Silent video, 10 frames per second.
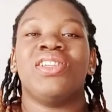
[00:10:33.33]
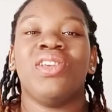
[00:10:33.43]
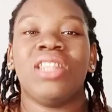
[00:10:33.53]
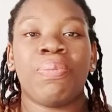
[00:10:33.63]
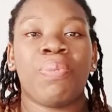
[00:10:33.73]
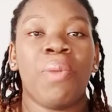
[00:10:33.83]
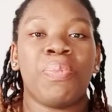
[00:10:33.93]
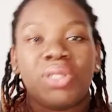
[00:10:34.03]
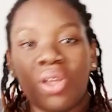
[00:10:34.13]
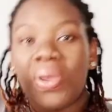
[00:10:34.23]
So the
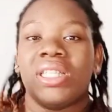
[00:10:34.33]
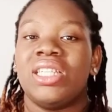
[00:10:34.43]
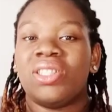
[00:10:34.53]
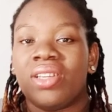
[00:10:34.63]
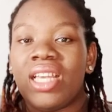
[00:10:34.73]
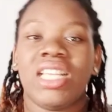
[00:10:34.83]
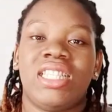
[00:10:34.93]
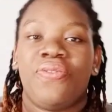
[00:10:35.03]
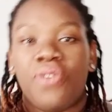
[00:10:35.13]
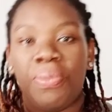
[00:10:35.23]
pump is always, you know,
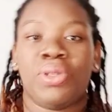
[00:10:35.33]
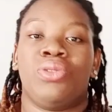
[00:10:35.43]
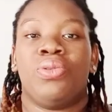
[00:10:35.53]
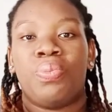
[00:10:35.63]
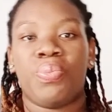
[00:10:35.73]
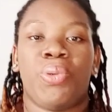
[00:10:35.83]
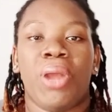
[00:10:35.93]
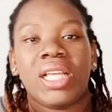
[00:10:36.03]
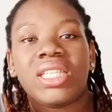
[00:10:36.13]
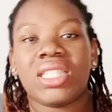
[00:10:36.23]
easy for me to
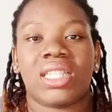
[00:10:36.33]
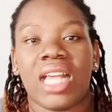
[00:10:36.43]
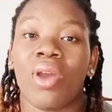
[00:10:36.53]
press,